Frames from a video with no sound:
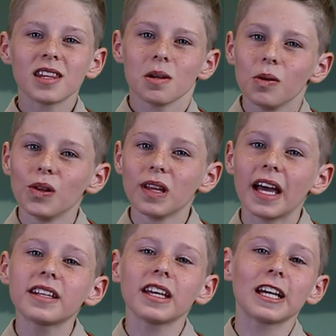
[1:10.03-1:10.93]
They will
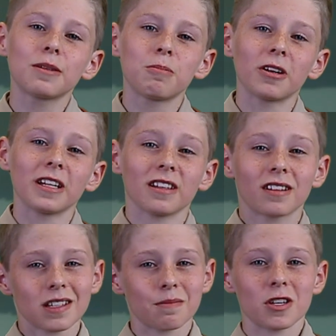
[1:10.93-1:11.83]
likely experience
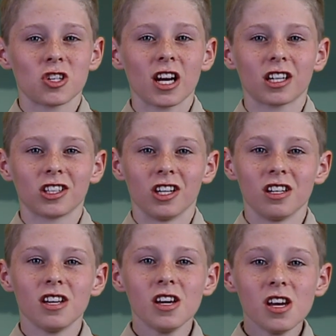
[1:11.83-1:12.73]
some rejection,
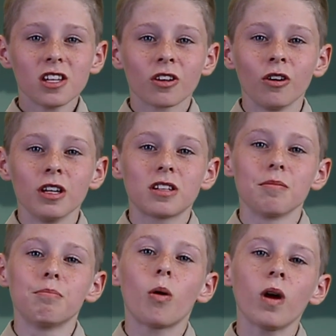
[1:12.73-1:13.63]
so it's
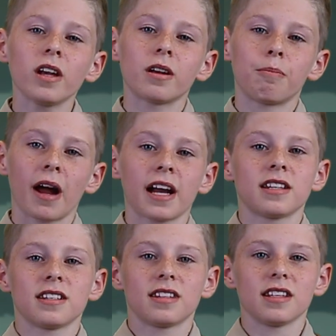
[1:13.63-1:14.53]
important to
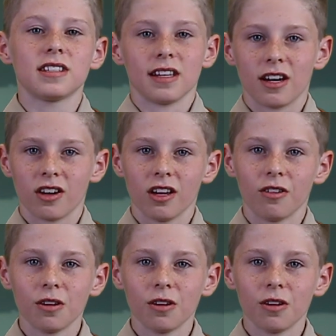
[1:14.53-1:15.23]
practice this scenario.